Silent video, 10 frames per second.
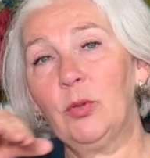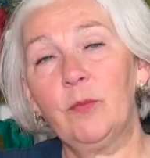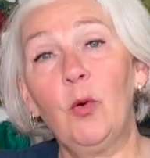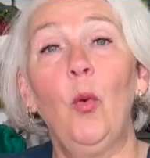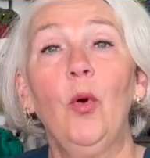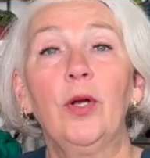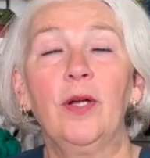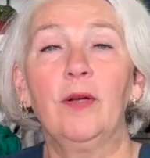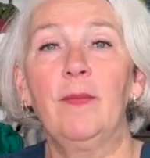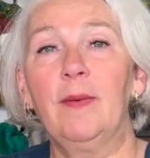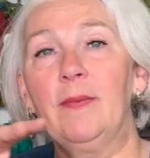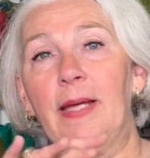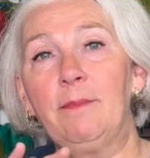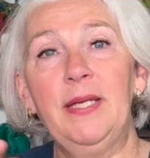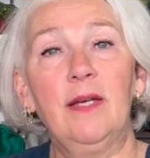corner of
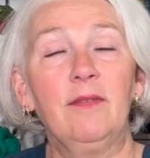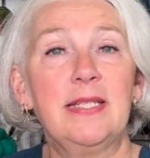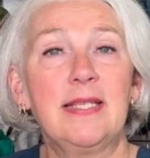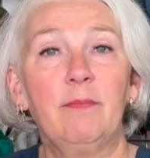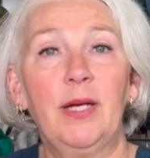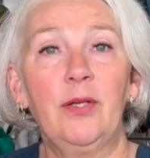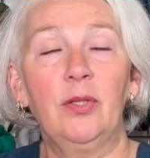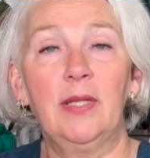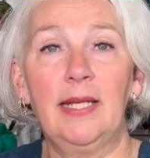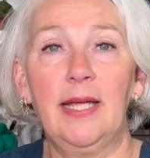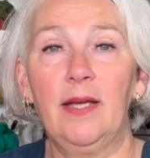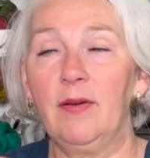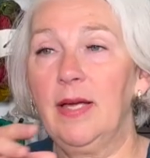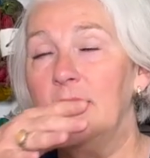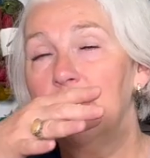like Biarritz and Bayonne, that
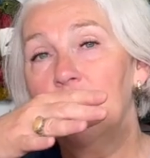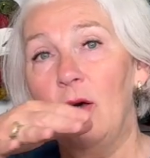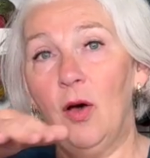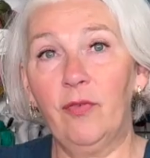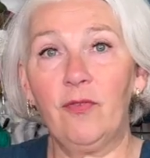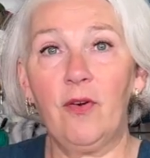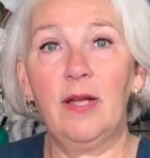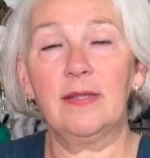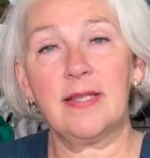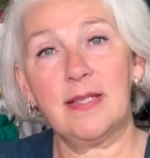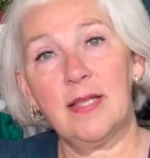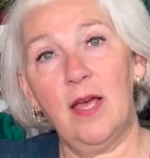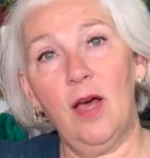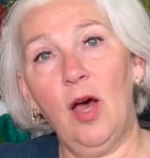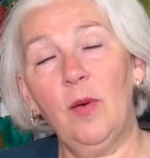area of France,
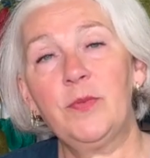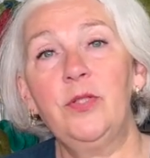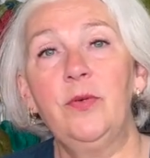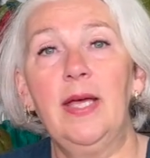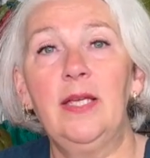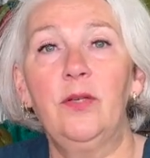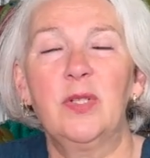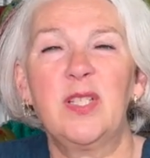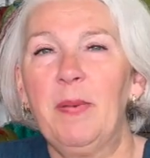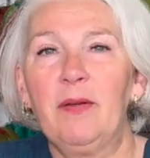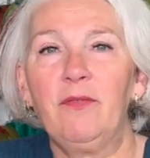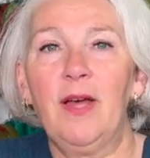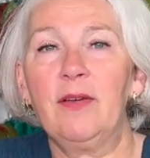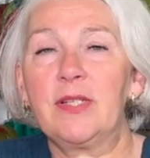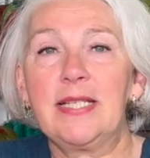up to Ailloux. It's about
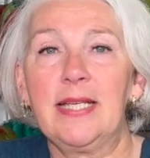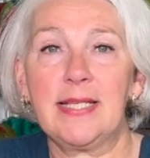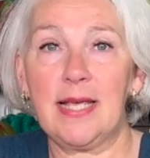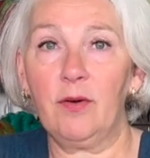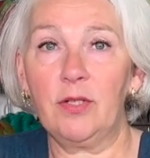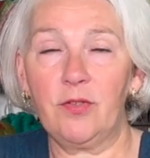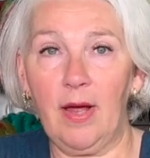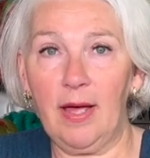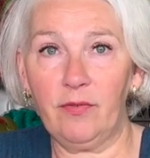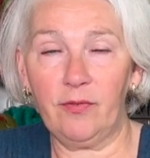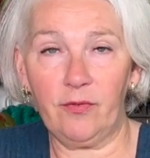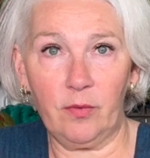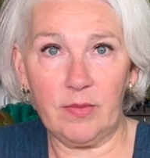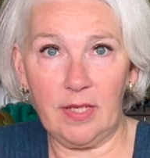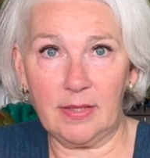5 or 6 hour drive from
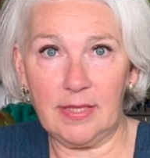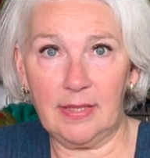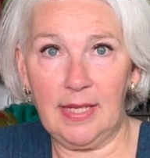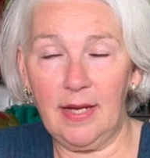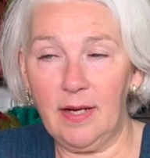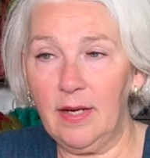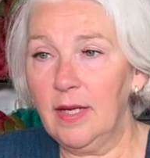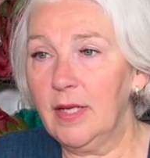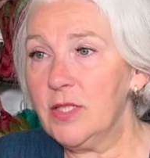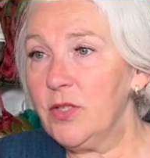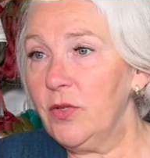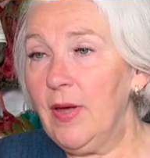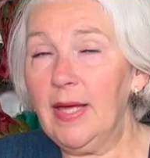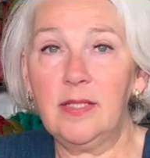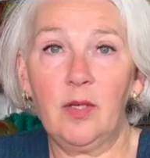Santander. So you
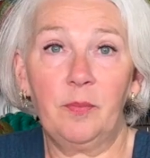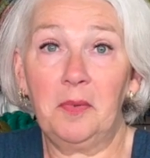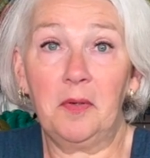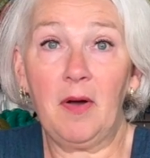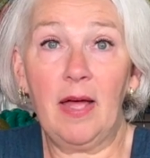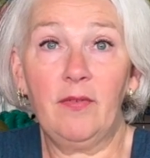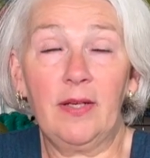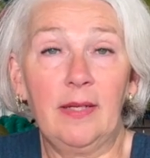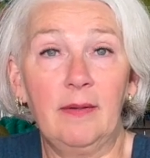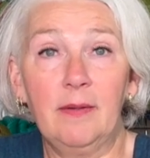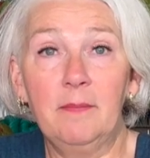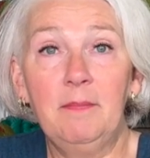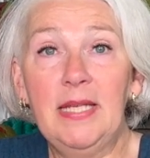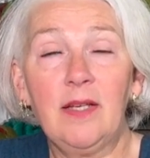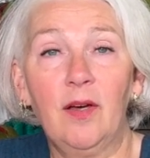end up arriving
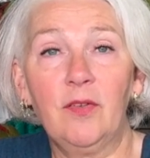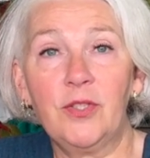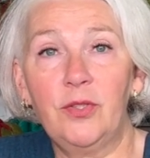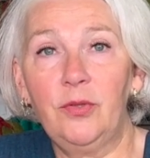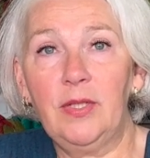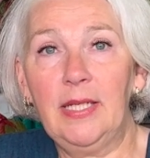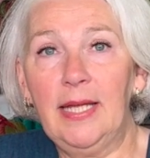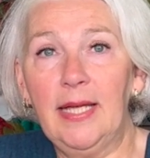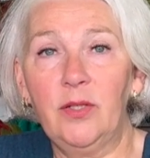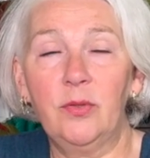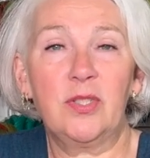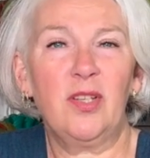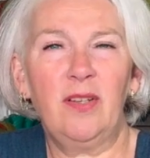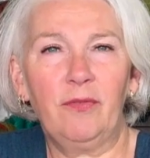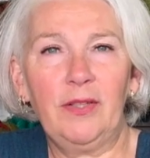mid-afternoon in AU. It's a
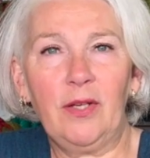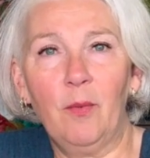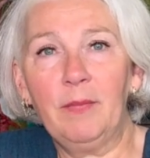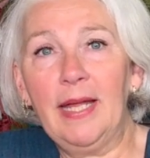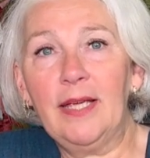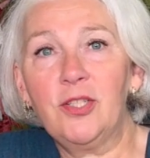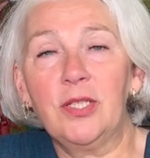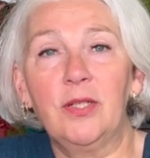lovely combination